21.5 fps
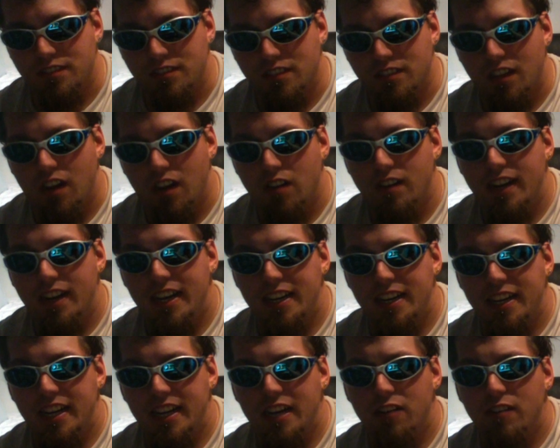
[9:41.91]
Alright,
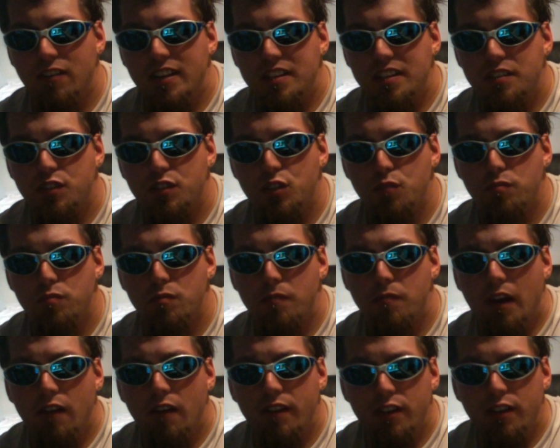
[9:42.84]
and here is Super
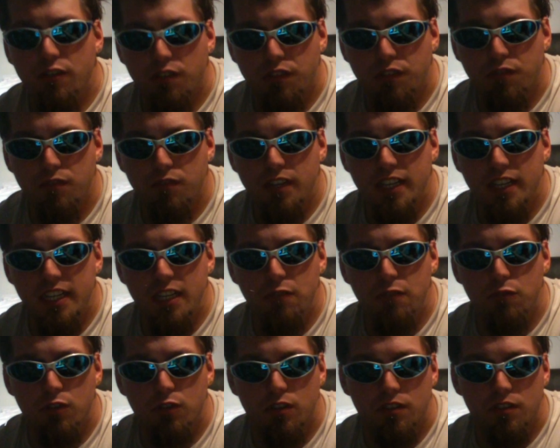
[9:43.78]
Mario
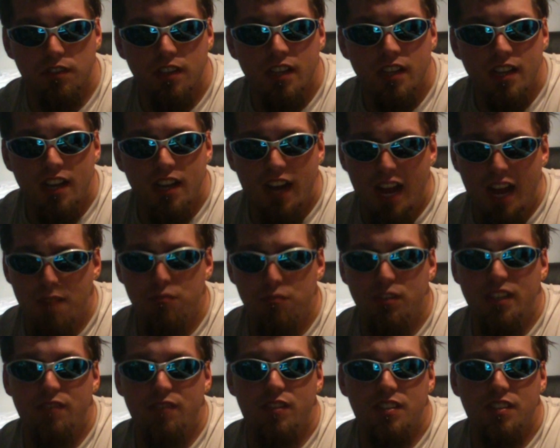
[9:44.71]
3D World. I
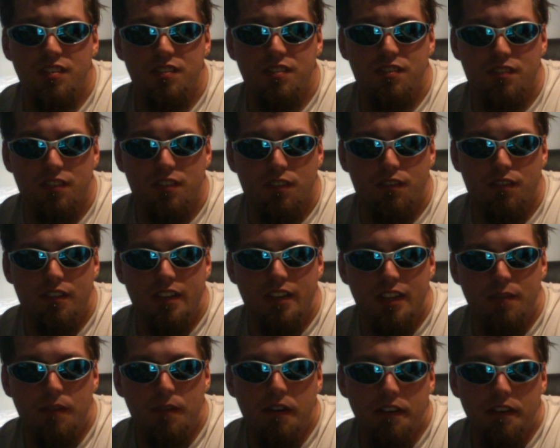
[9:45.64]
believe this is the
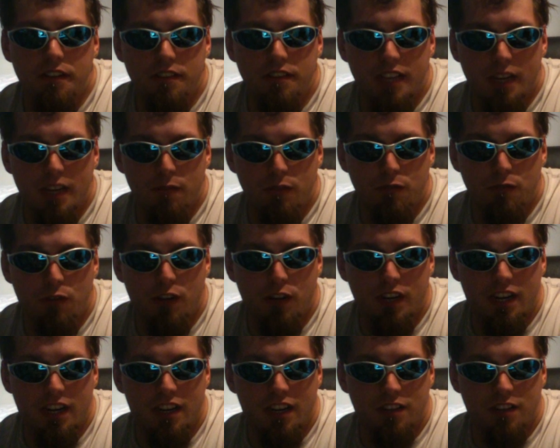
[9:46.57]
3D Mario game we
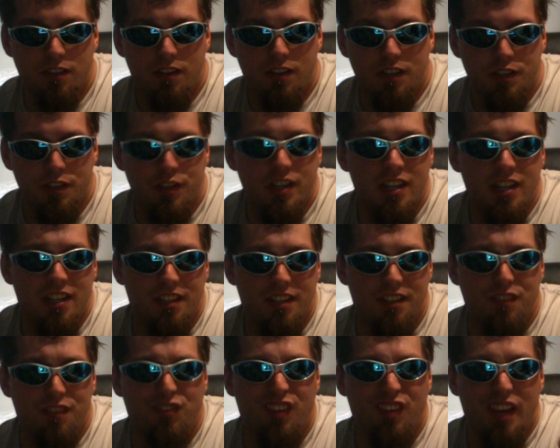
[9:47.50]
wanted at launch.
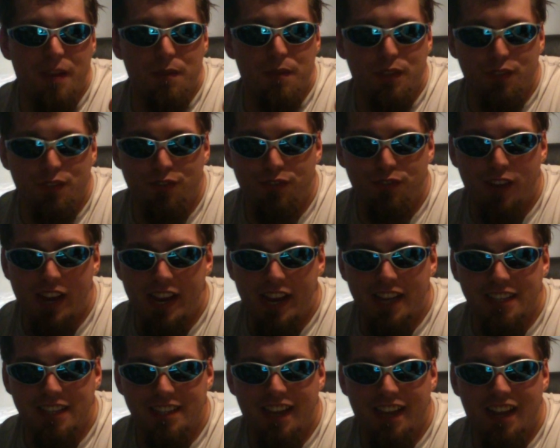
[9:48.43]
This game is
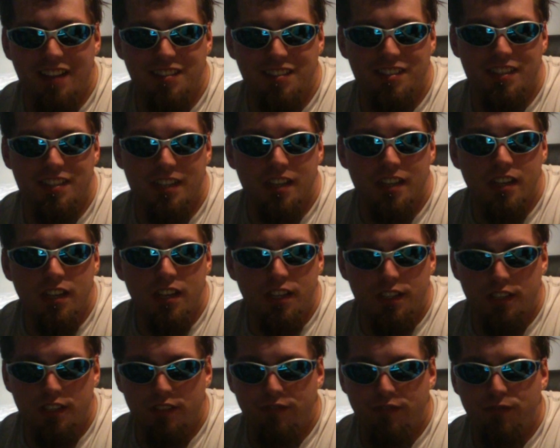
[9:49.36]
fantastic.
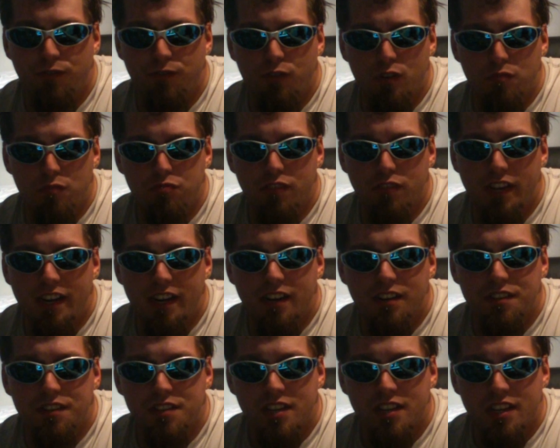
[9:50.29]
You have 4
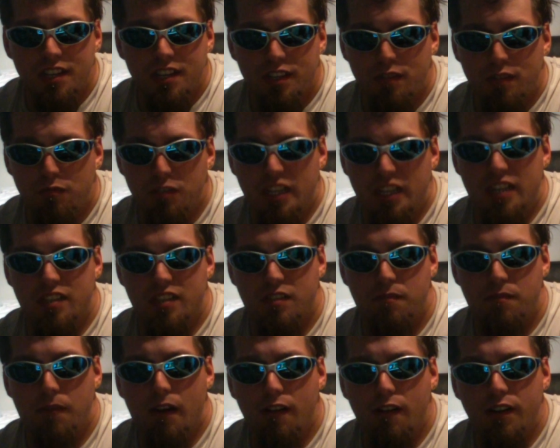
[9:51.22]
players, you play
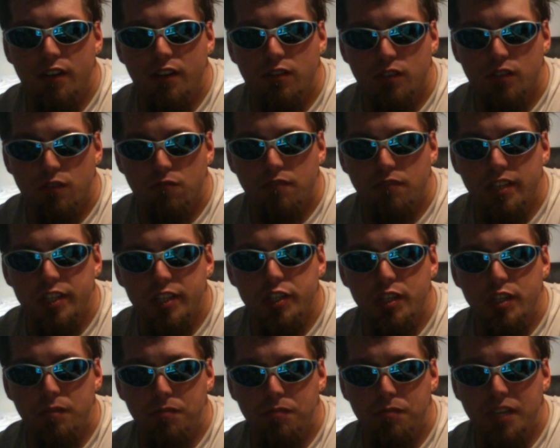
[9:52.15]
as Mario,
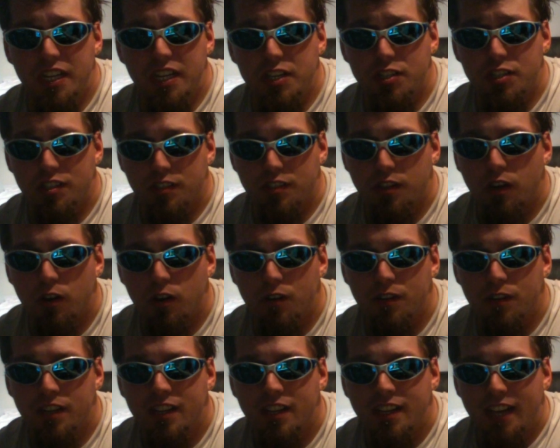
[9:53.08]
Luigi, Peach, and
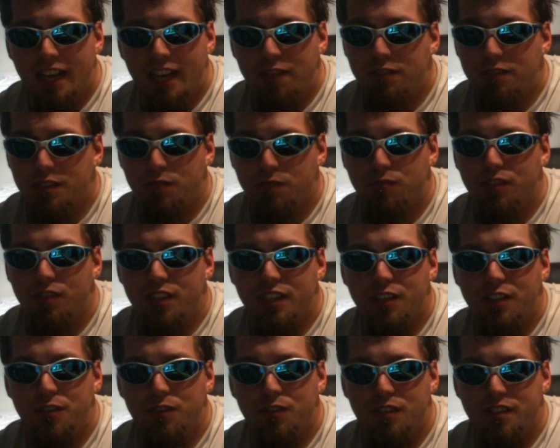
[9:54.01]
Toad, and what's
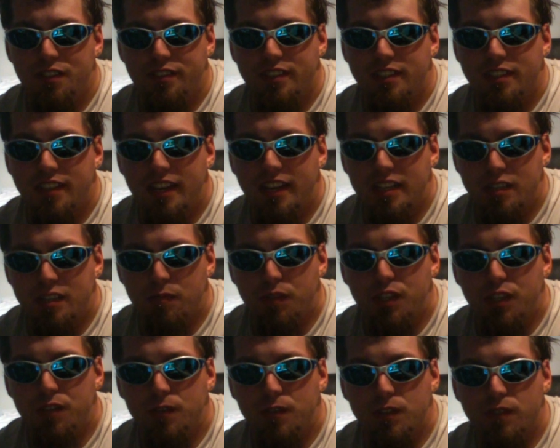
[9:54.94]
really cool is they take some
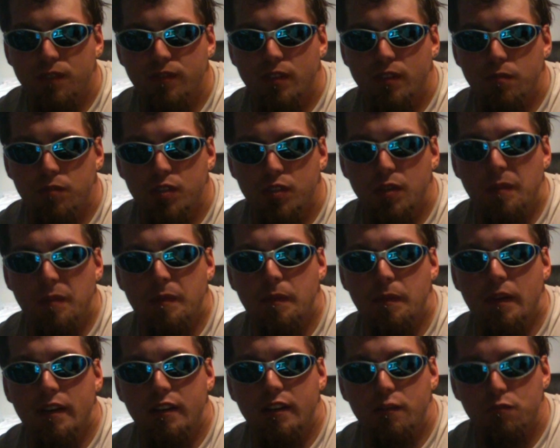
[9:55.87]
cues from Super
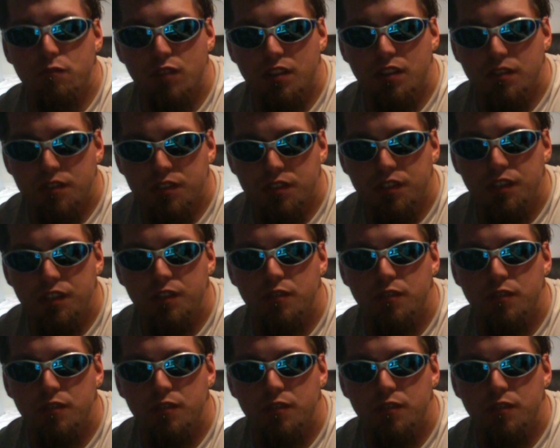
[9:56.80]
Mario Bros.